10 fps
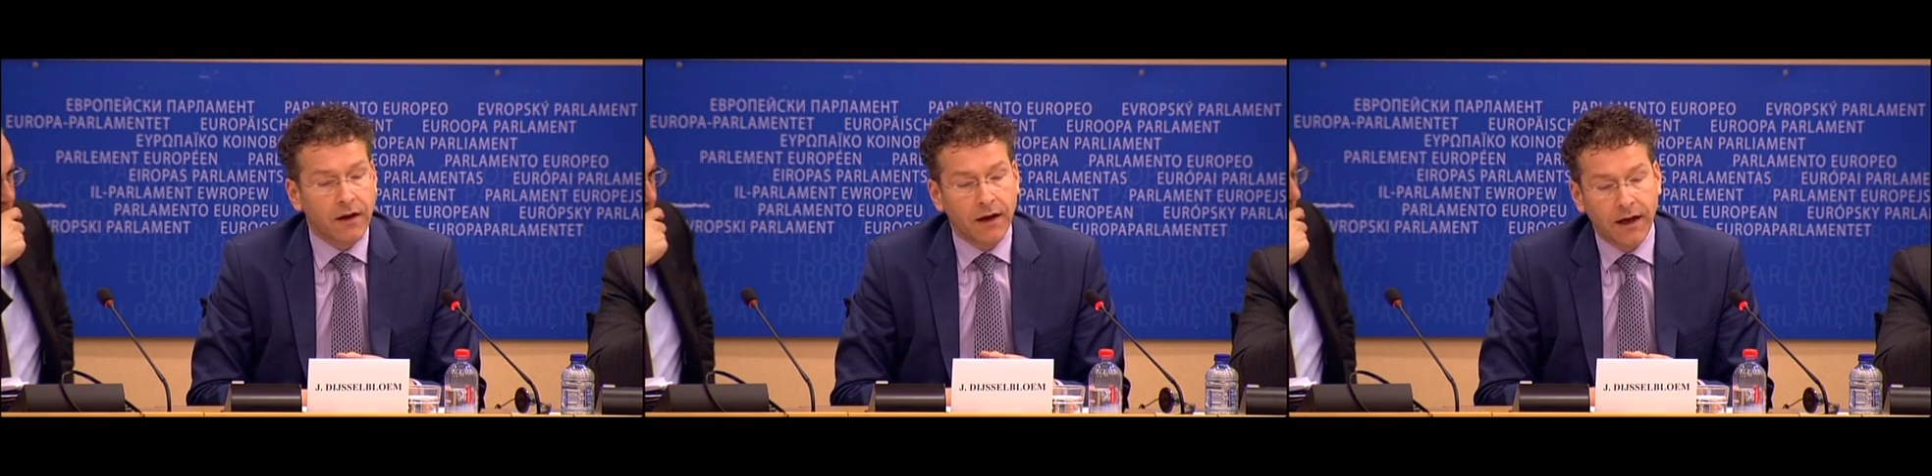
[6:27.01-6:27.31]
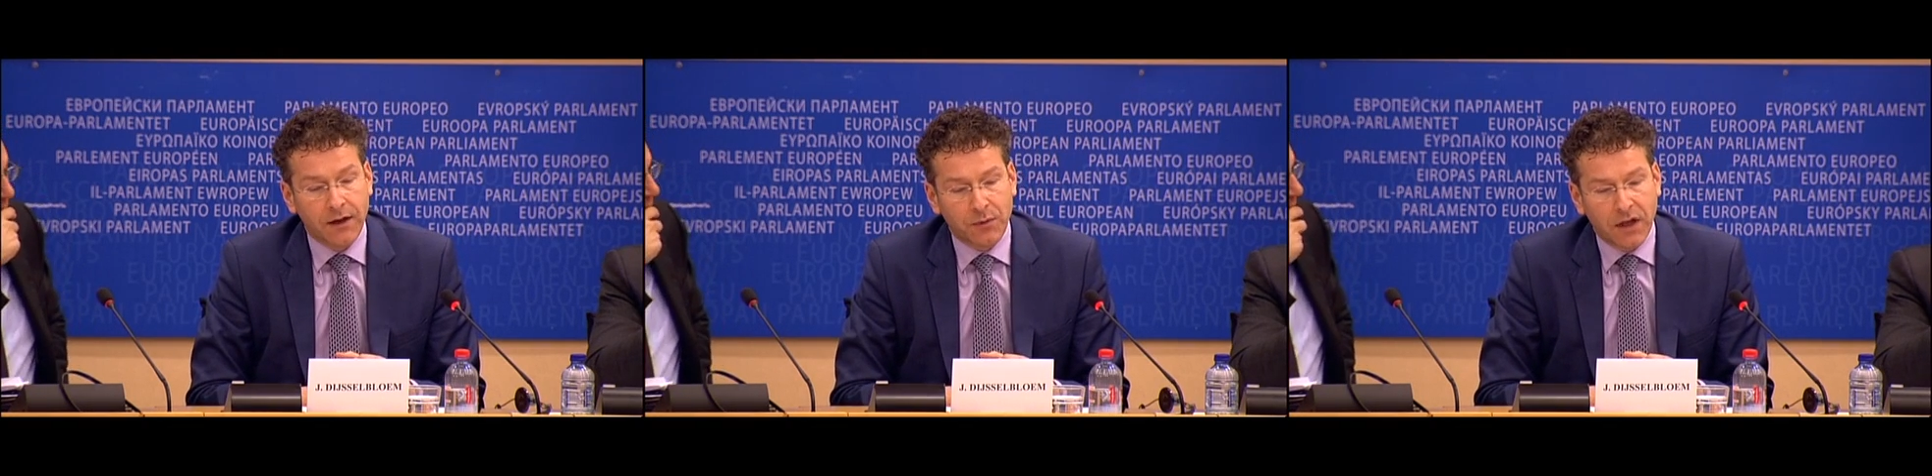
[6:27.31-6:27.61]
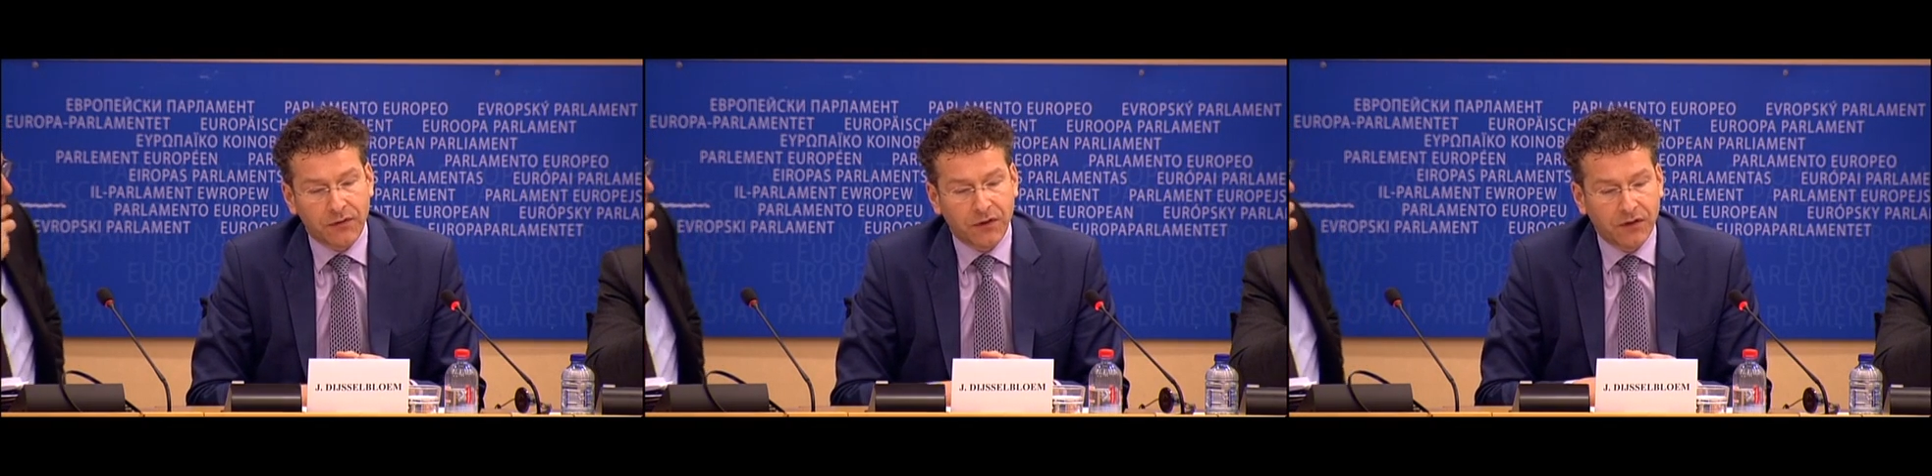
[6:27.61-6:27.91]
and we'll
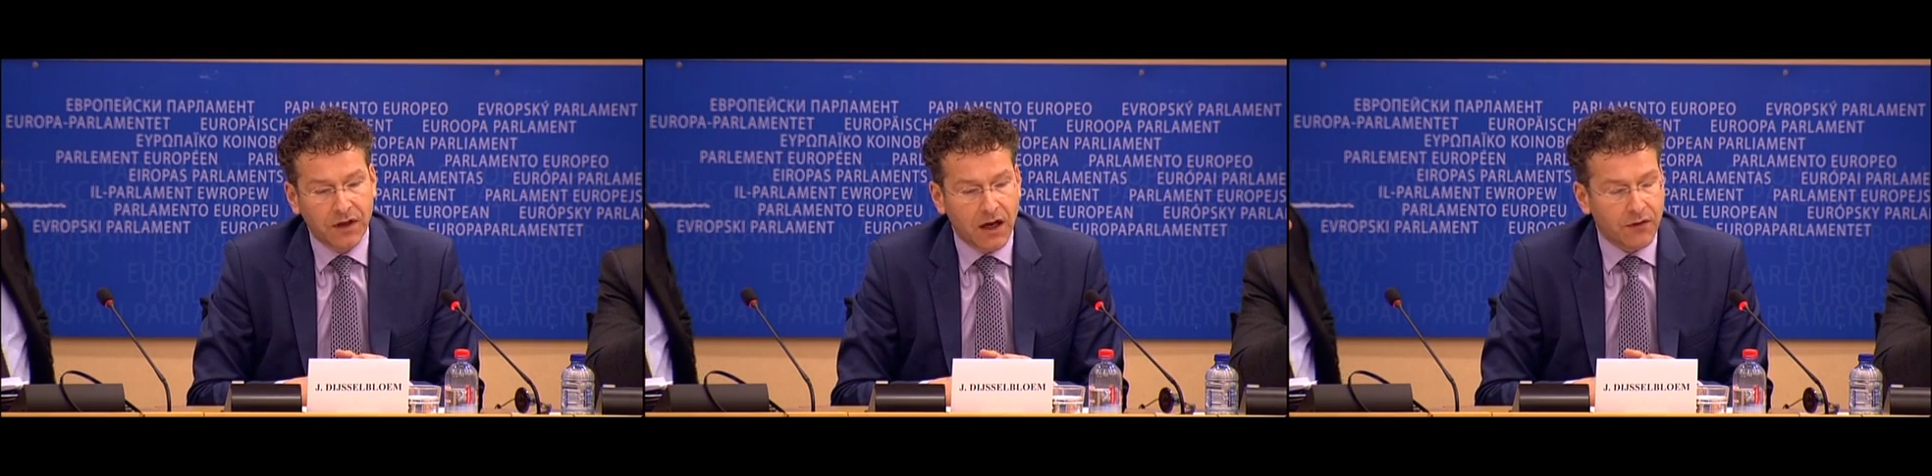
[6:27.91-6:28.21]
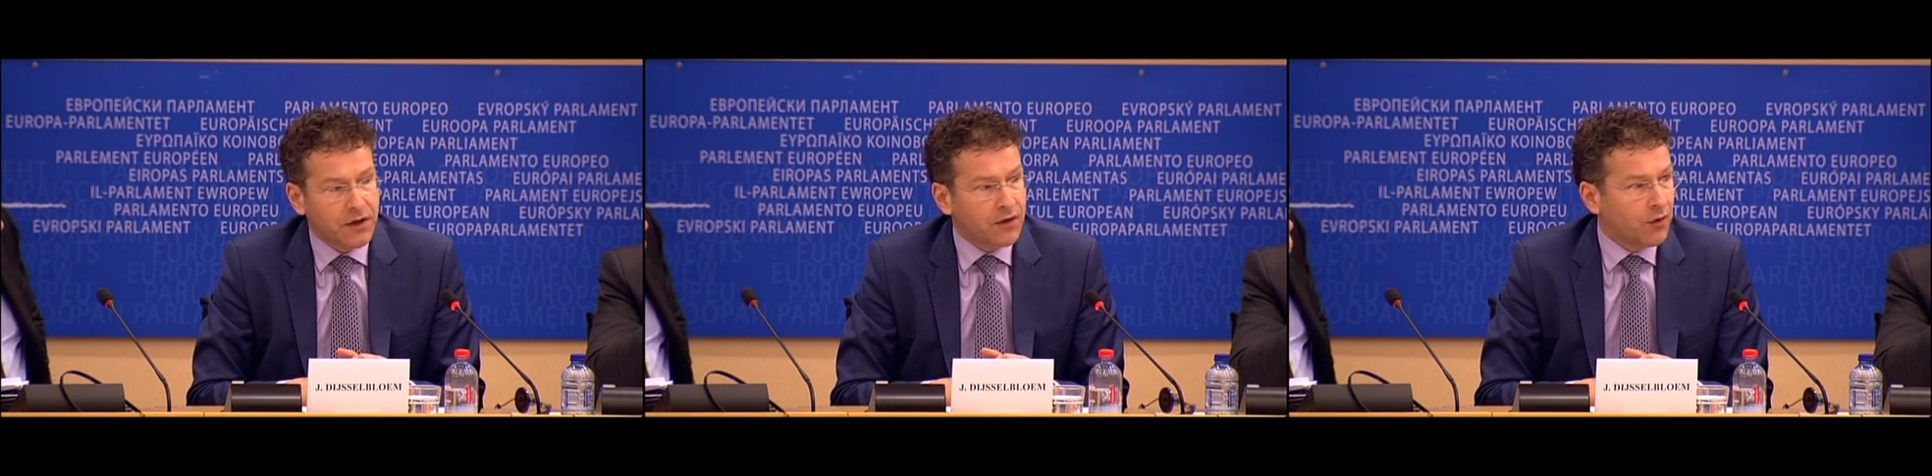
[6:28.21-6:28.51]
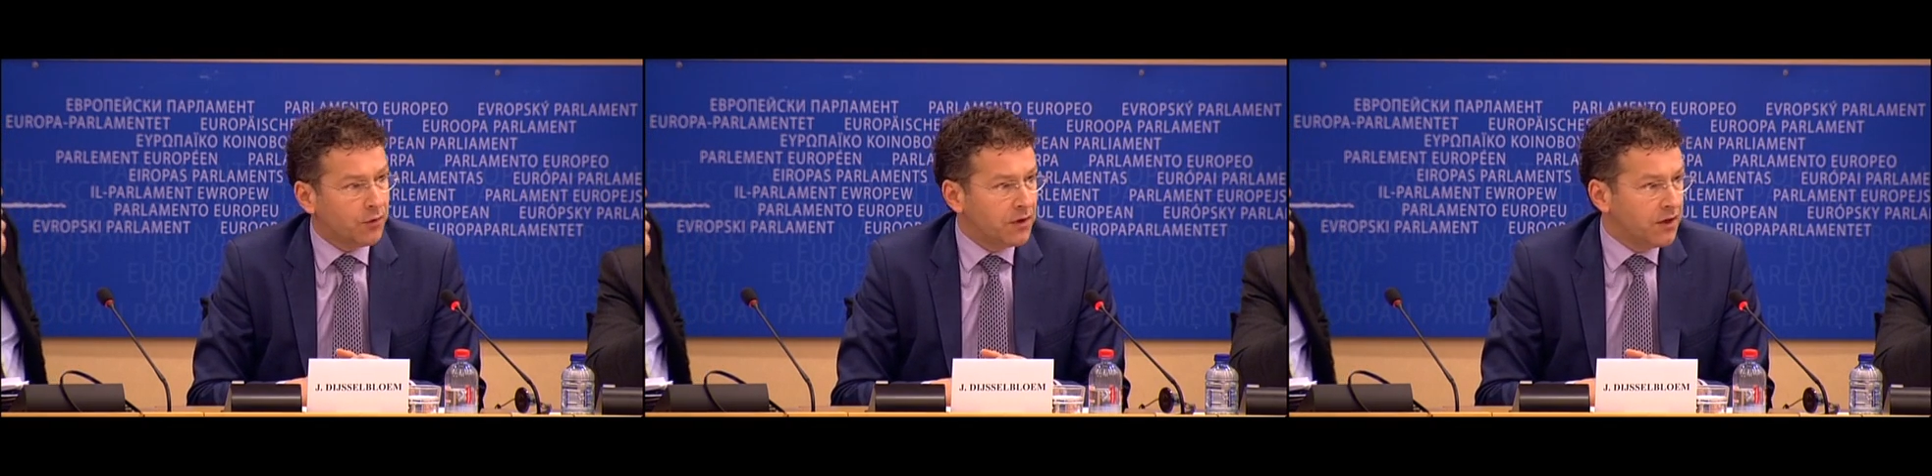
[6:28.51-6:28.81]
have to see how the
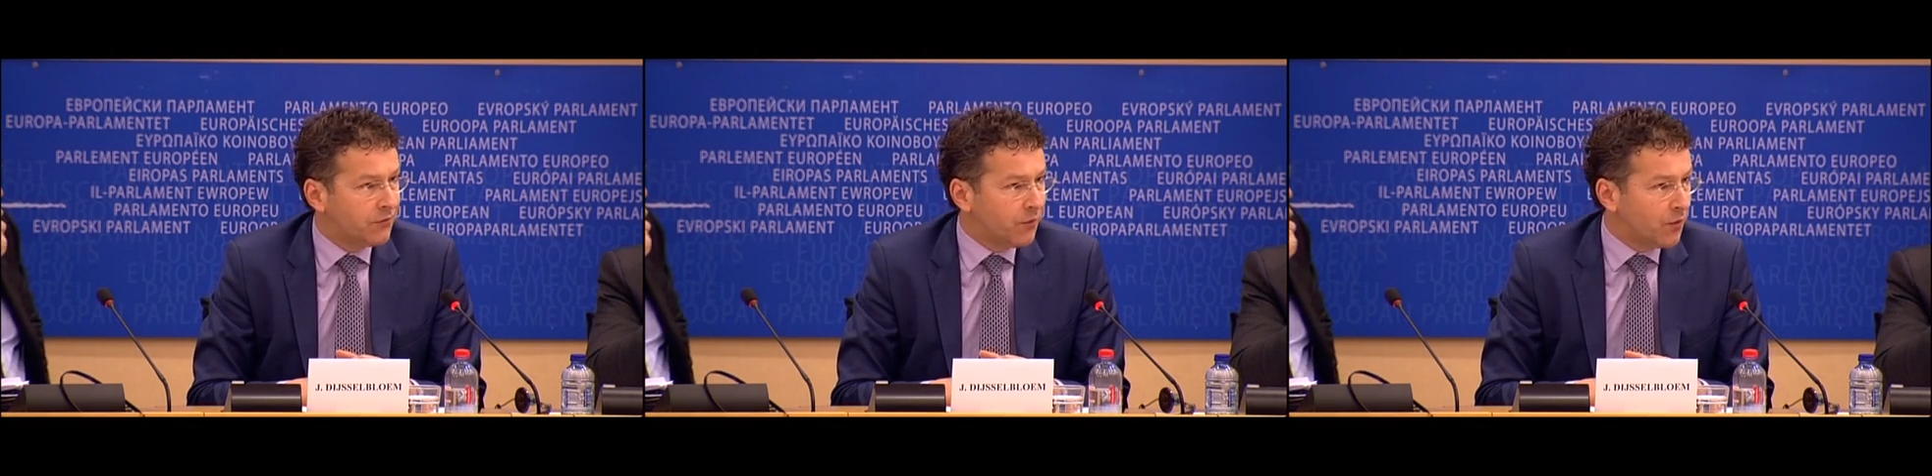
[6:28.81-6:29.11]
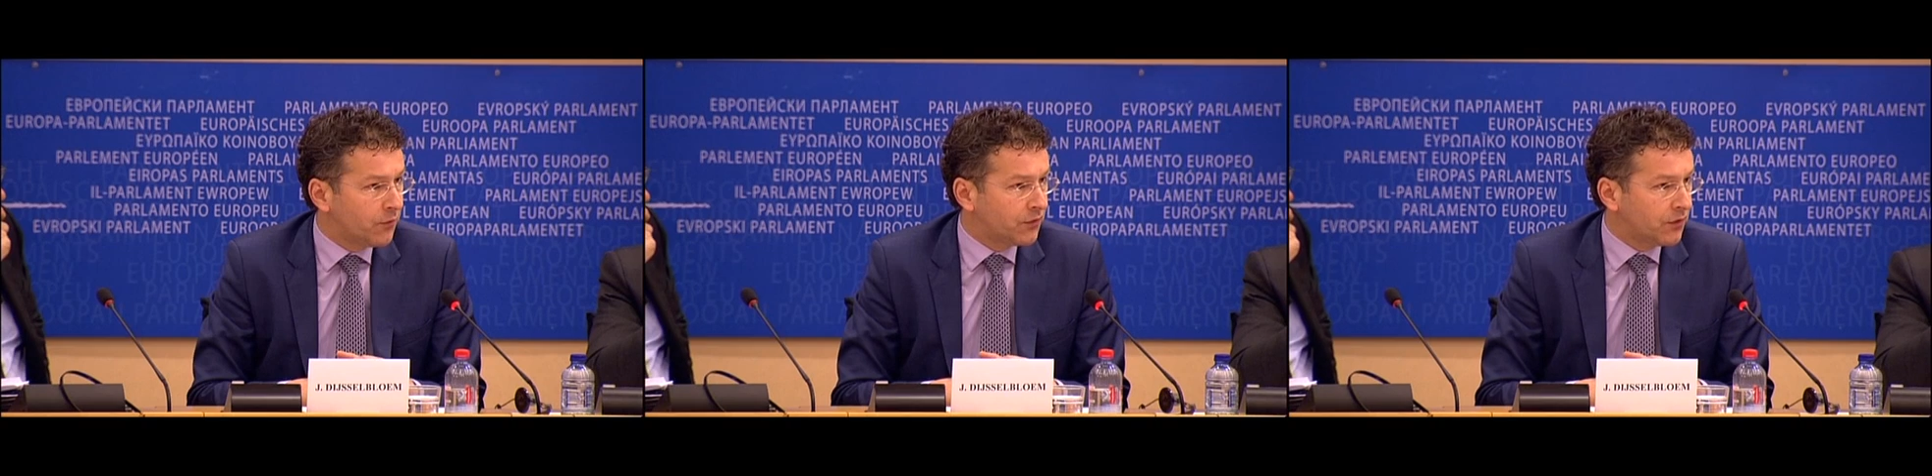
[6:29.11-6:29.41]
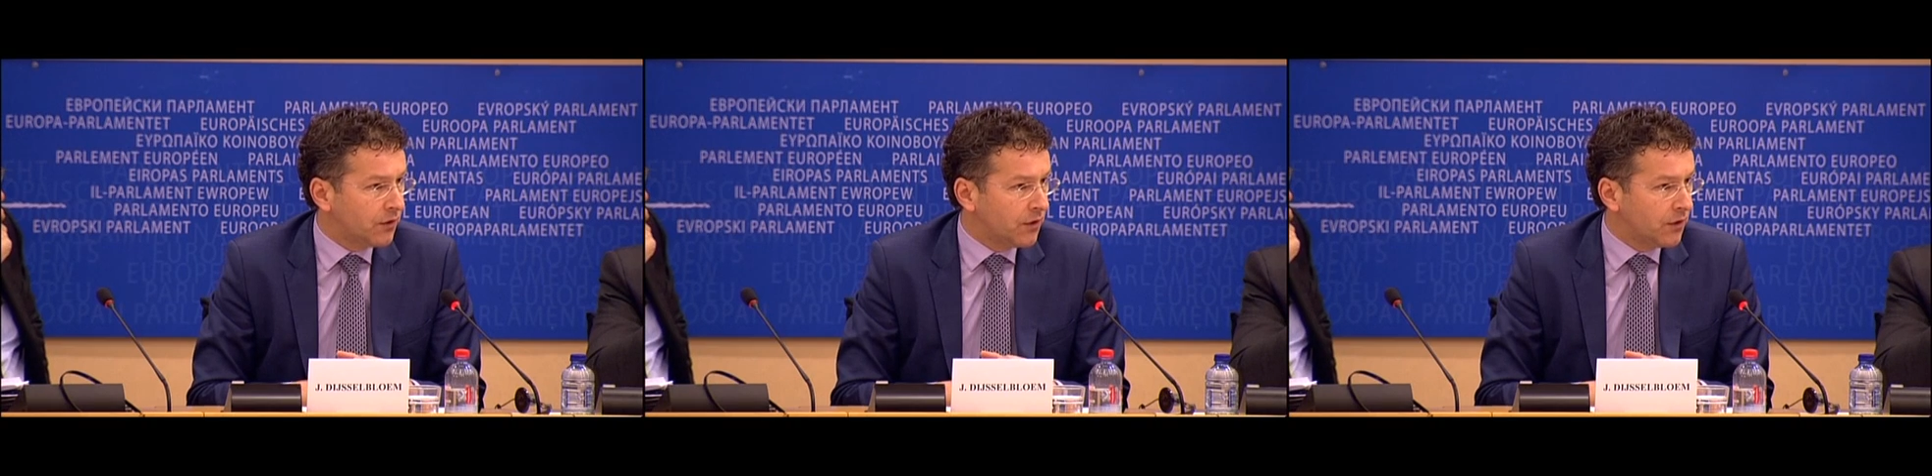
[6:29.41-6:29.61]
economy evolves